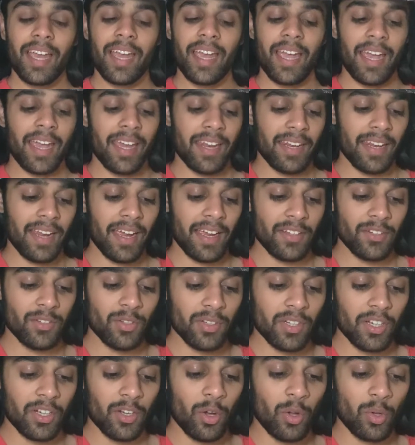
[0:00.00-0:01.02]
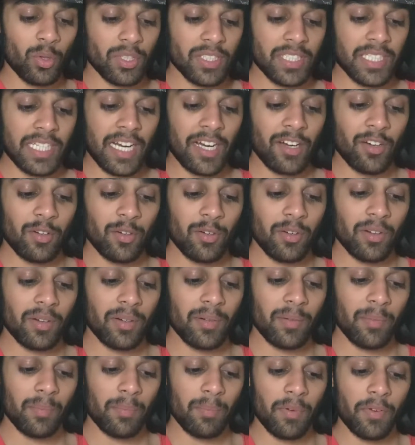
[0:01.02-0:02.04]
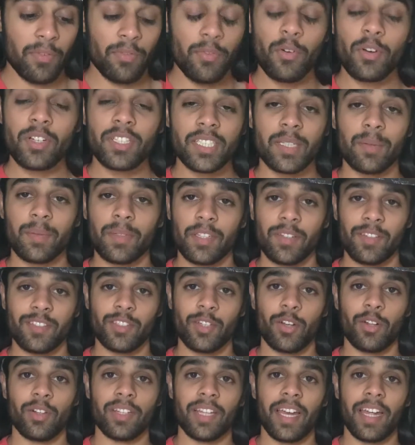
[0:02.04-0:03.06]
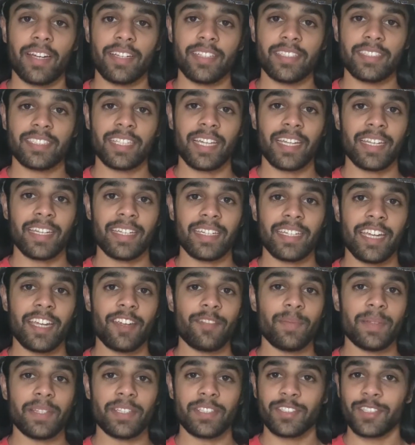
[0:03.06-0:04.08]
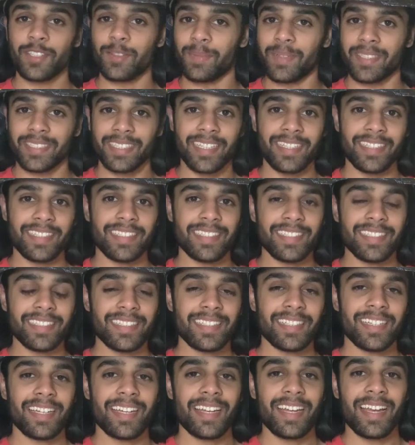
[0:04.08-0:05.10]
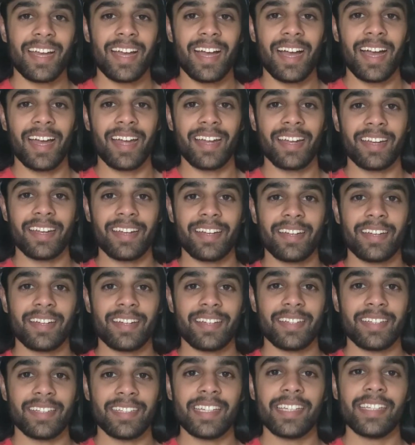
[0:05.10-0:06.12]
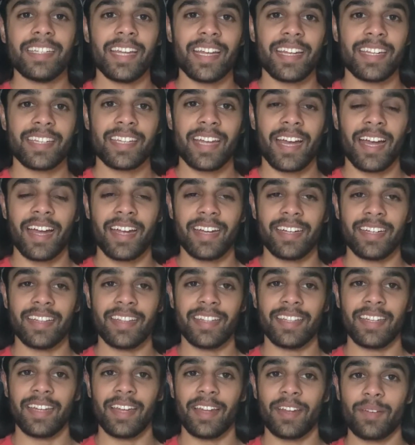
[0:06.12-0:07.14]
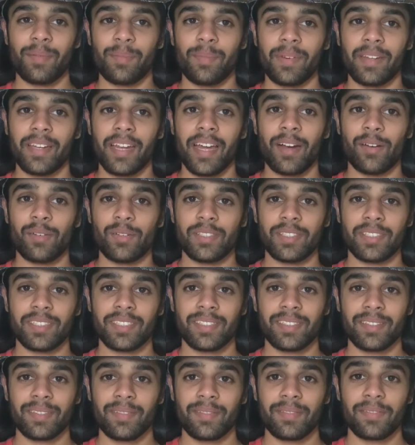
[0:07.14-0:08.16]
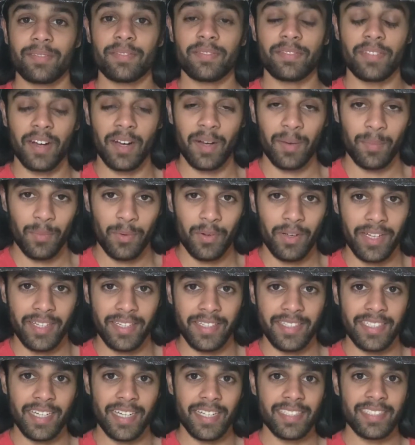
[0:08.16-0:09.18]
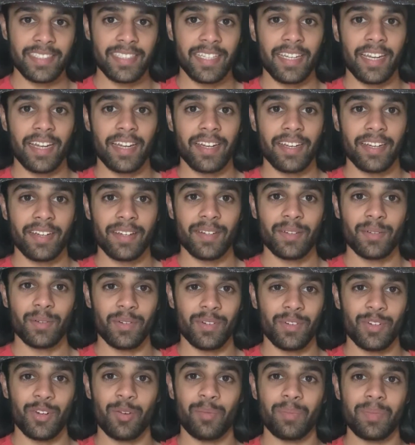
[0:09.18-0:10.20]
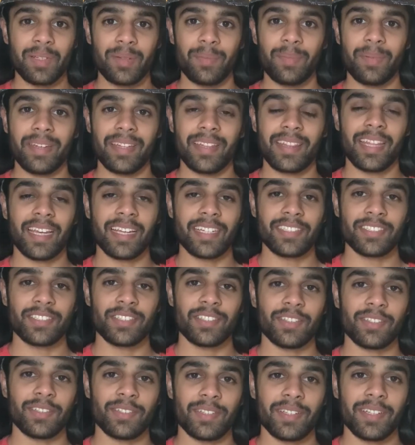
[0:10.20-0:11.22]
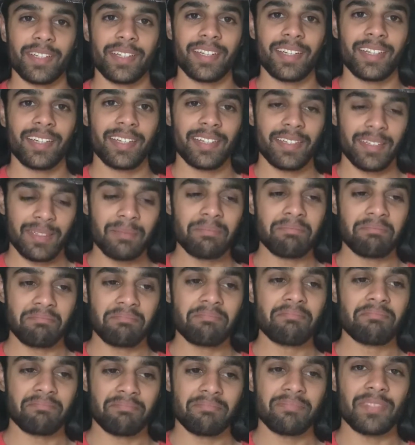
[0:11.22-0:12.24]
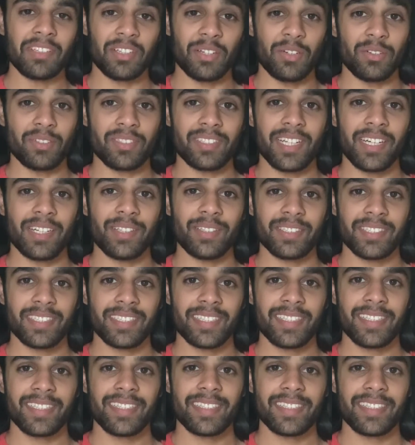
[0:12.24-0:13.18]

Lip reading: And I took a cold shower before some of those all-nighters, and they gave me so much energy. I did get tired in the end, but I was far more energized than I would normally be thanks to the cold showers.